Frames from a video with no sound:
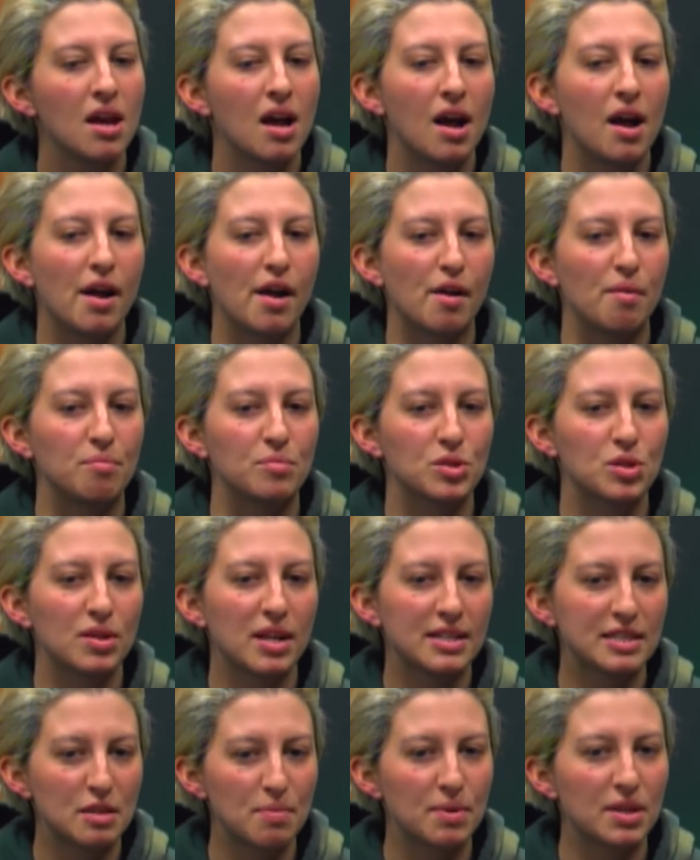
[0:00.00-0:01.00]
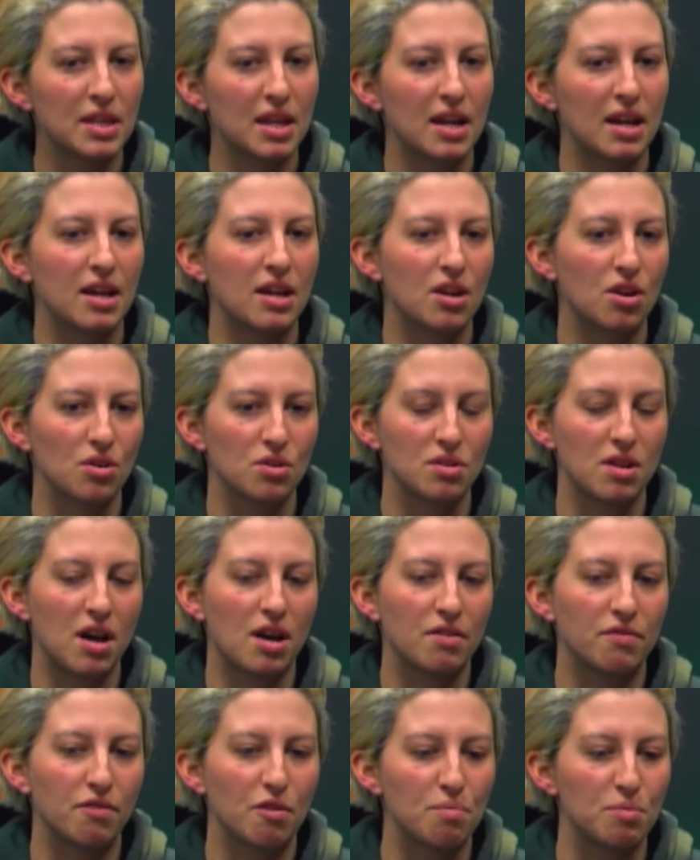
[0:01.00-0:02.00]
Um, so that's something that I hear a
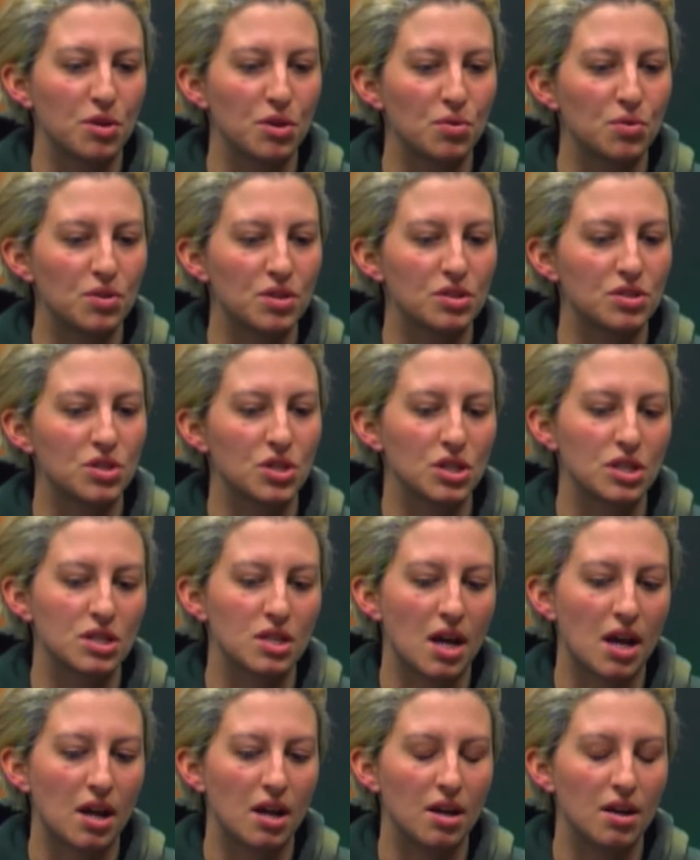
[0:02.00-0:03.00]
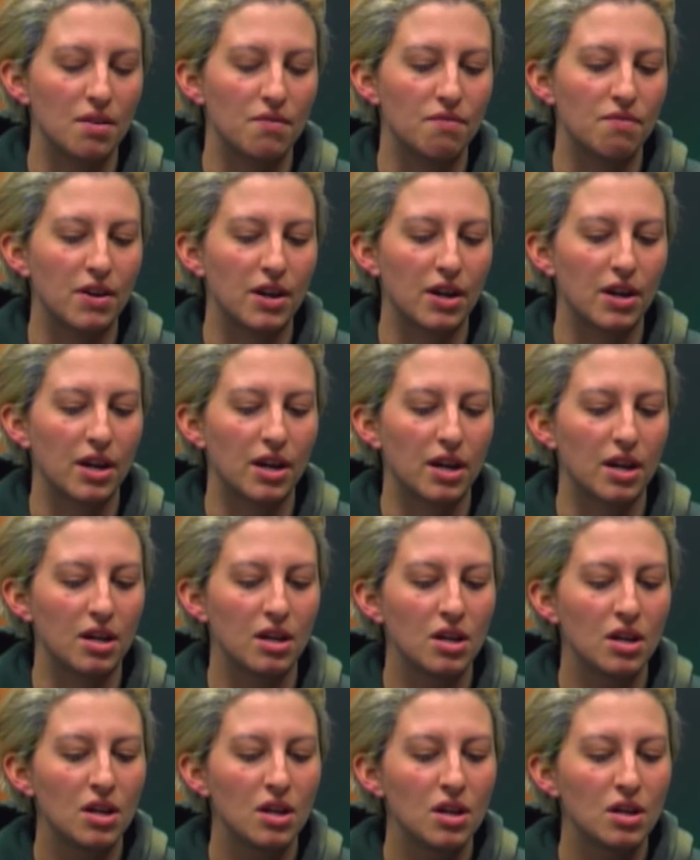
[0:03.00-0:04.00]
lot from youth, is just that very
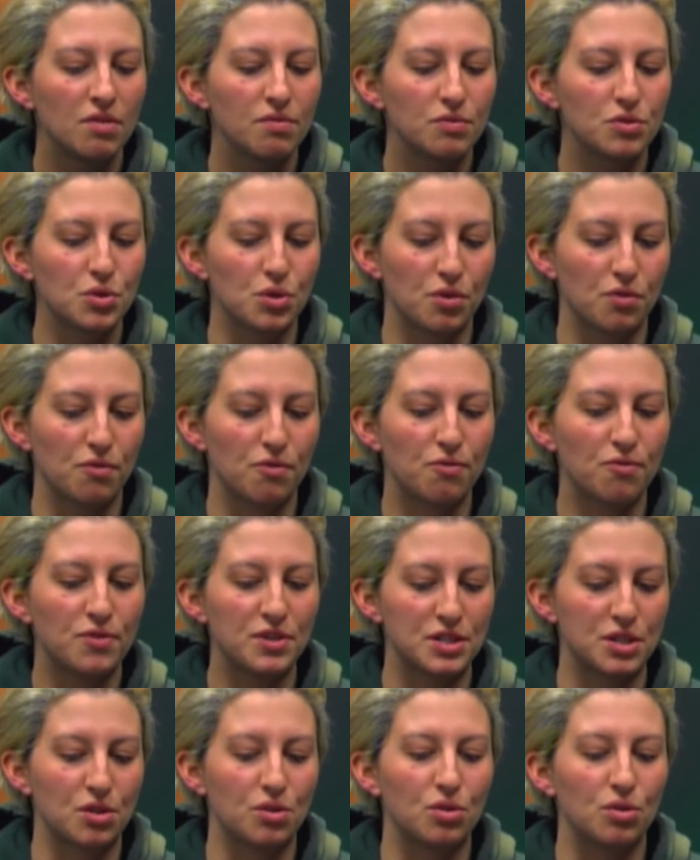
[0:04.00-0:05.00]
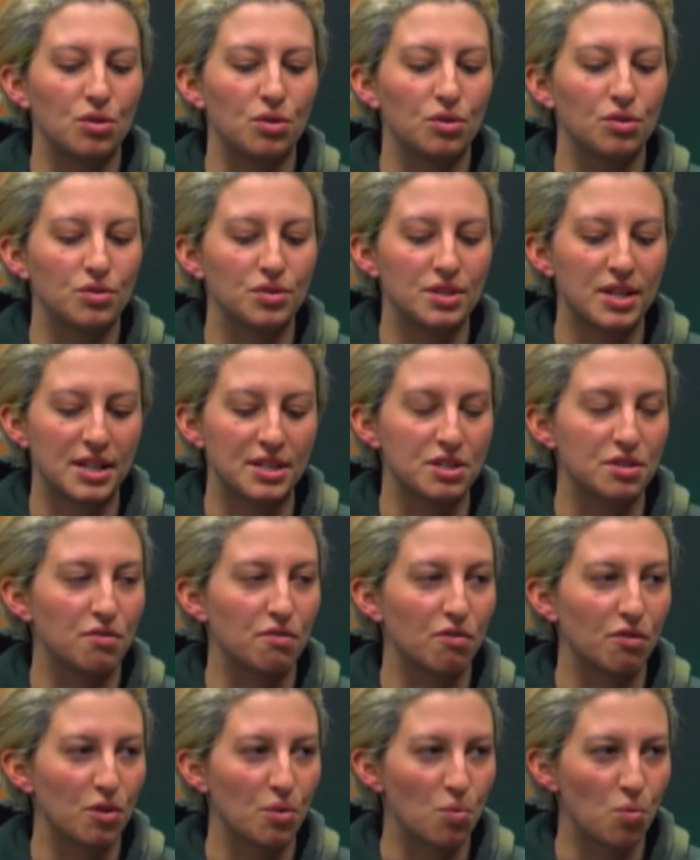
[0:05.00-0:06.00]
sort of physical sense
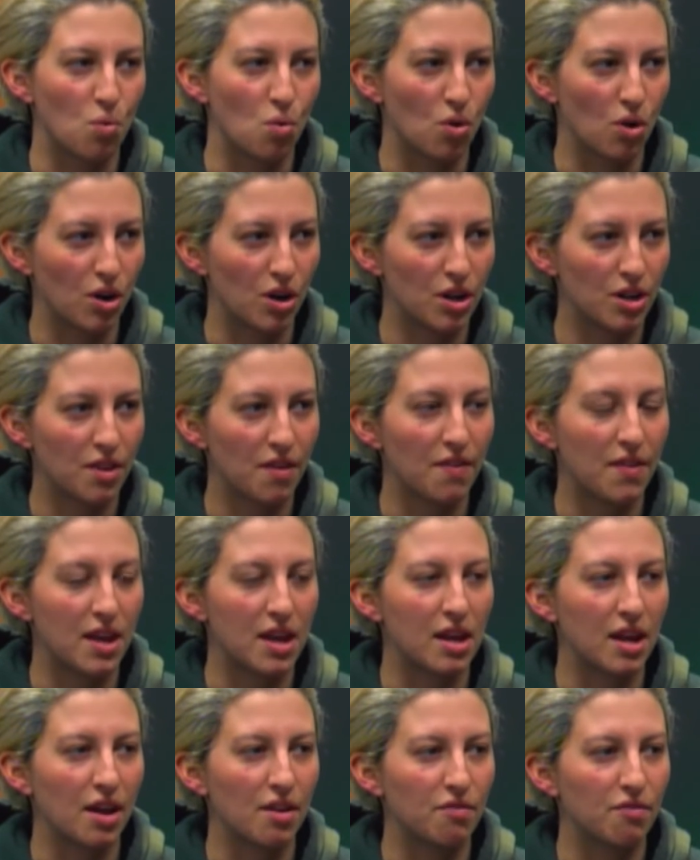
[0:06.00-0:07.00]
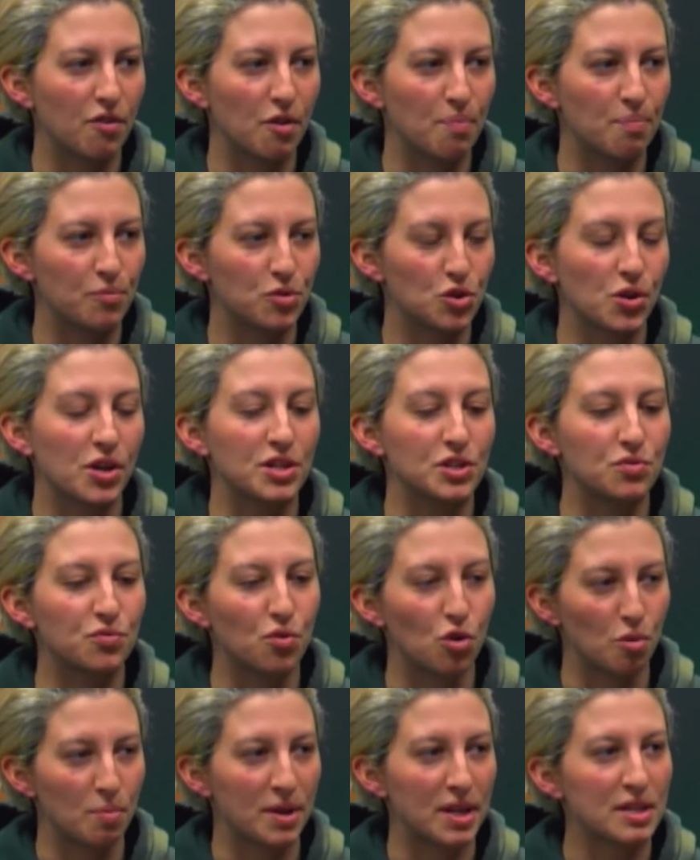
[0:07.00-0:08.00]
of reward that they get from
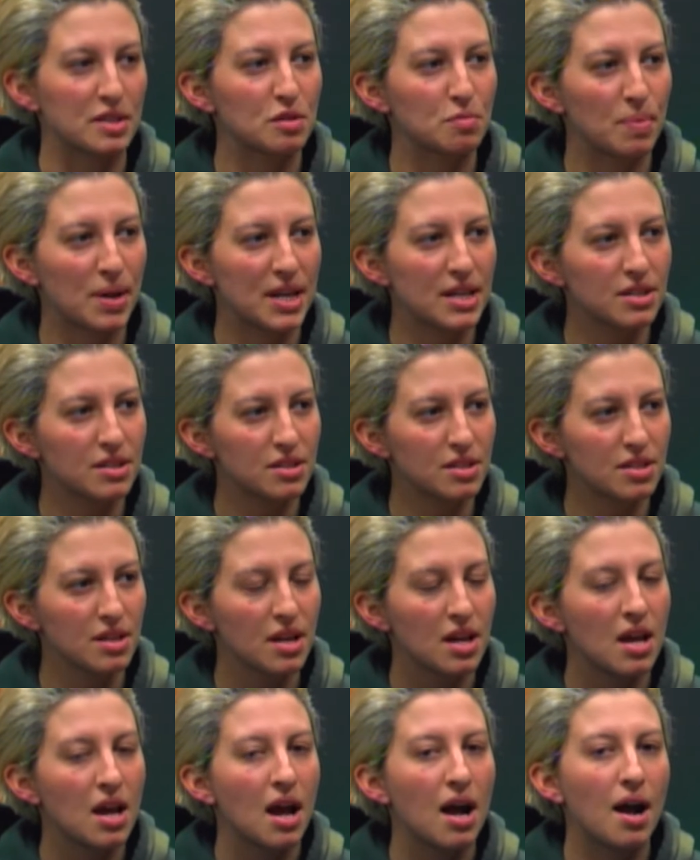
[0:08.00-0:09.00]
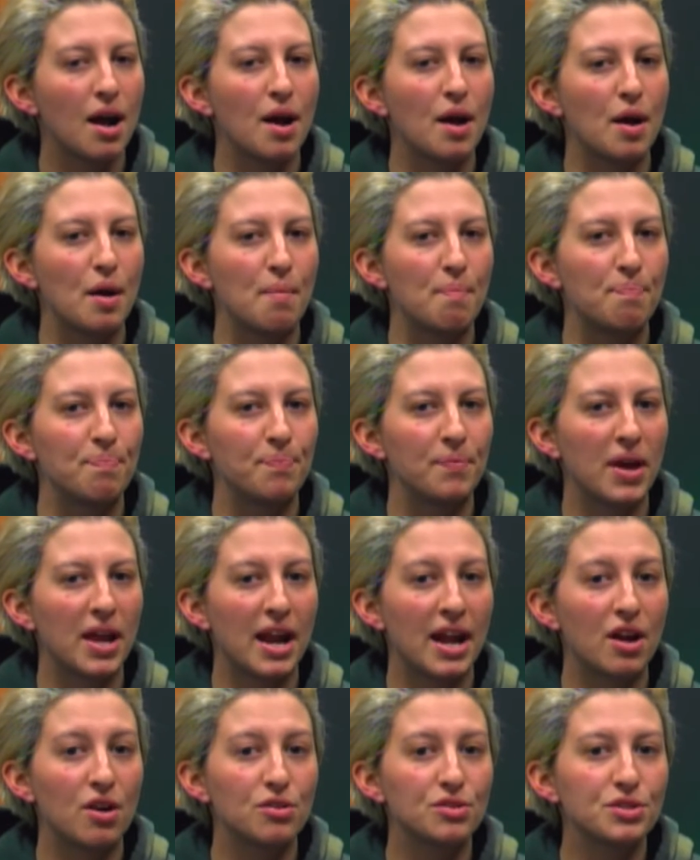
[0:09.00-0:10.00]
transforming a space. Um, and
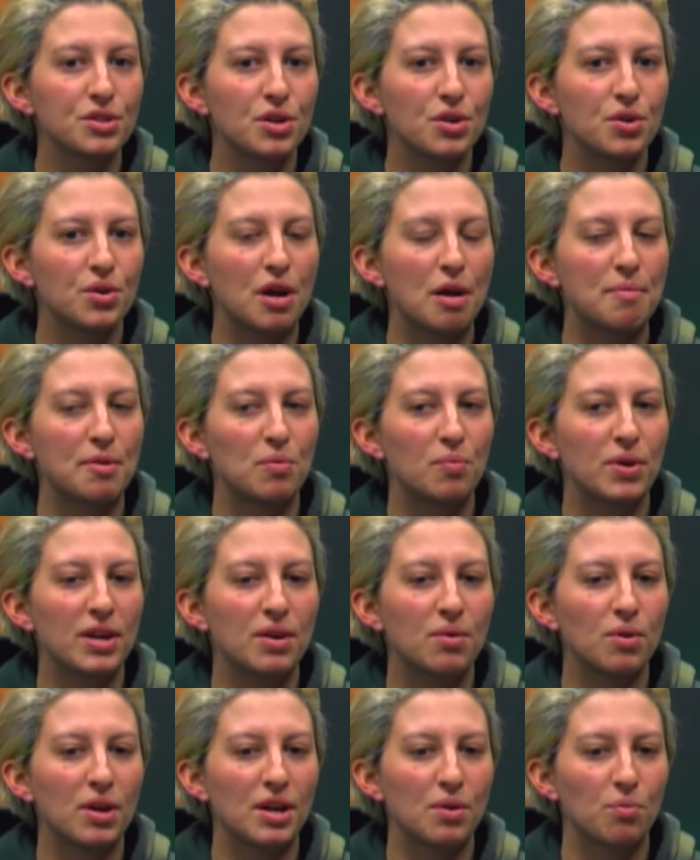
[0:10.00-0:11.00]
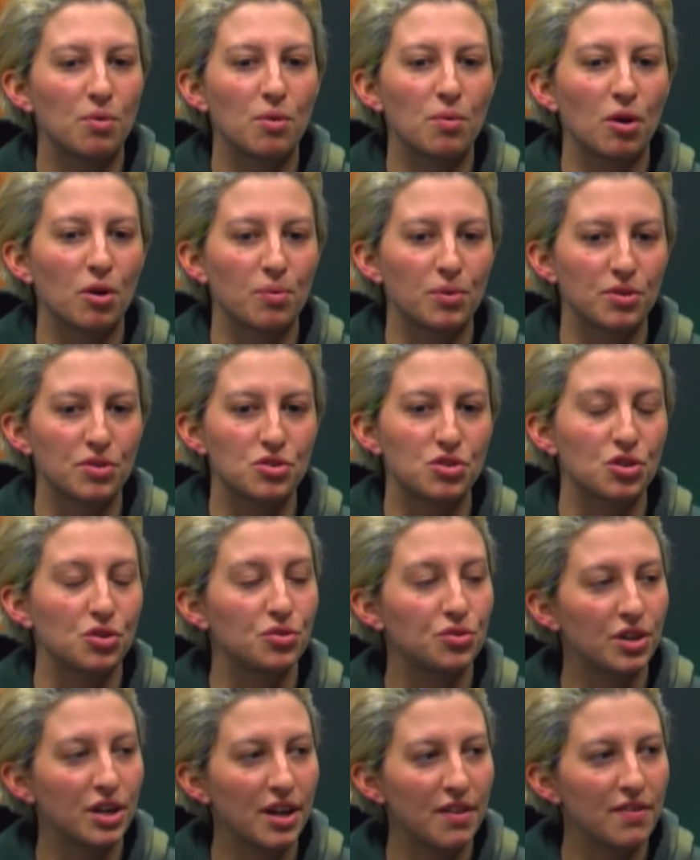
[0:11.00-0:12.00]
I also, I mean, we we work with
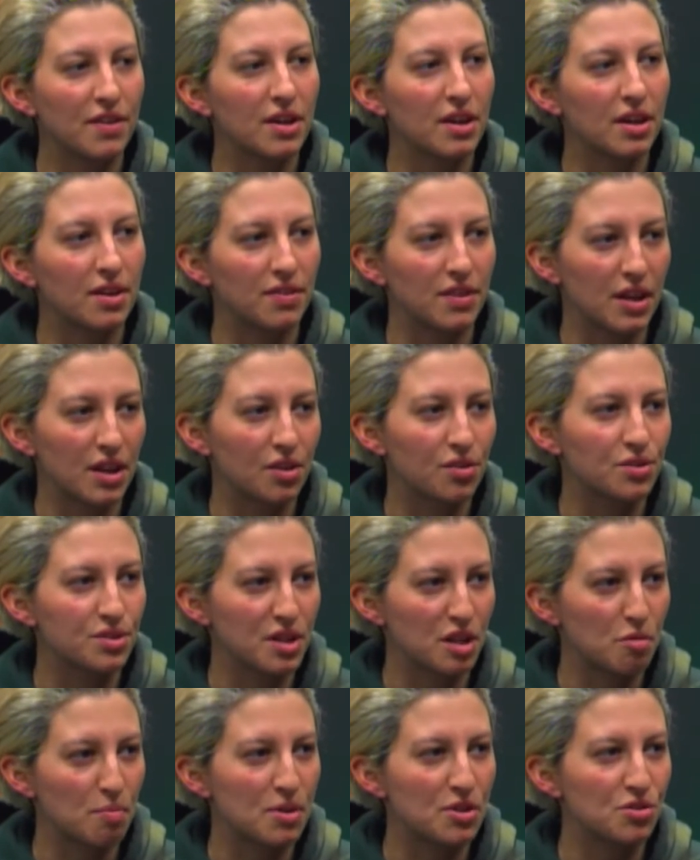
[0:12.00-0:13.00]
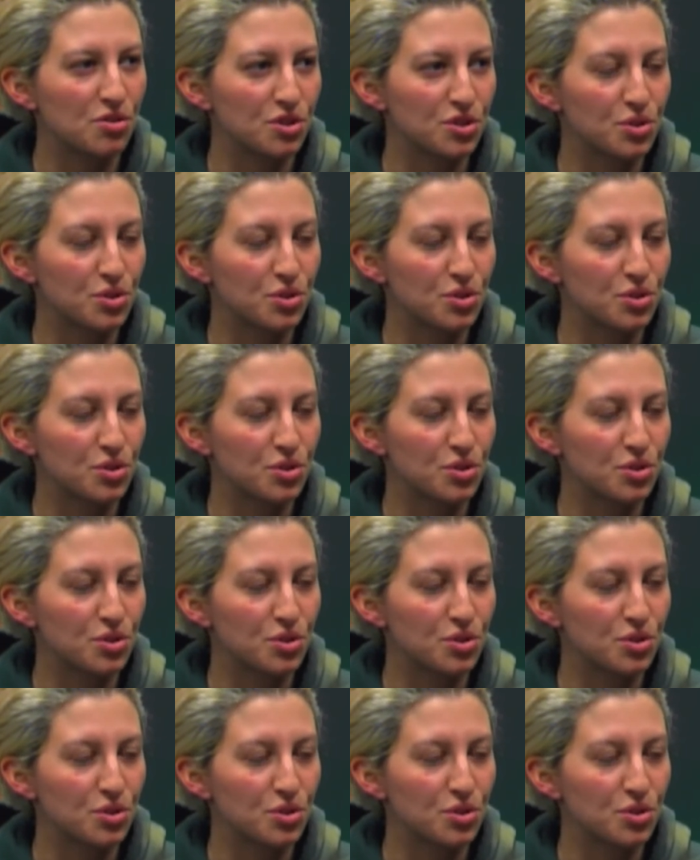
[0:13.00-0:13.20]
children at the at the Ingalls Elementary